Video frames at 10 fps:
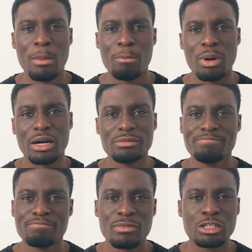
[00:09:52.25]
But
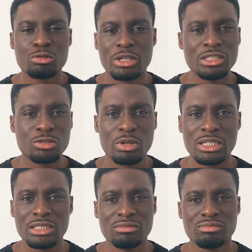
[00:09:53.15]

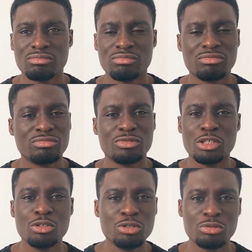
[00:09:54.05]
2020,
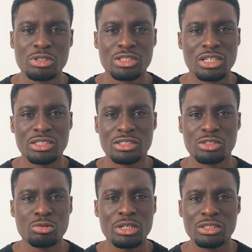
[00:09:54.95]
huge resurgence.
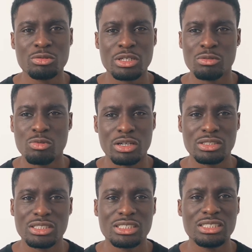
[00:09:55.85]

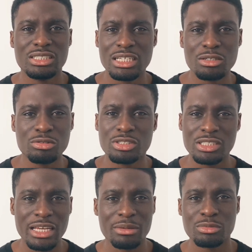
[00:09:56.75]
2021 still
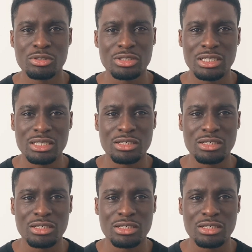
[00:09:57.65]
kept on ticking